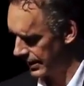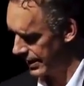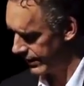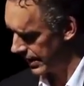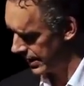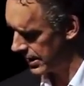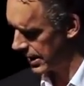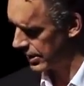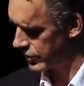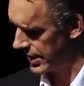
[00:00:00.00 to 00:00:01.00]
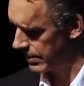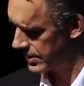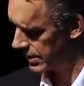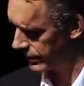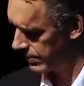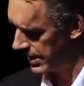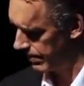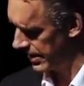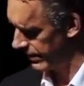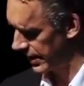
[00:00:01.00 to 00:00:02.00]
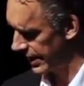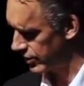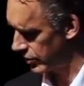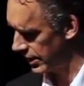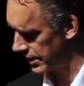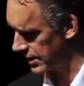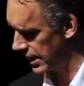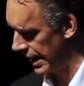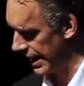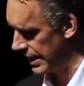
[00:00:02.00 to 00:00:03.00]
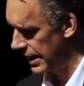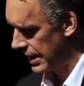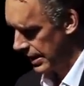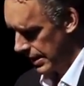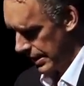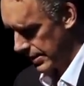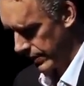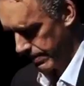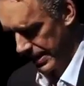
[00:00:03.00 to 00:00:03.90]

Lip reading: a living. He'd kind of trained himself to be a bit of an electronics guy, and so he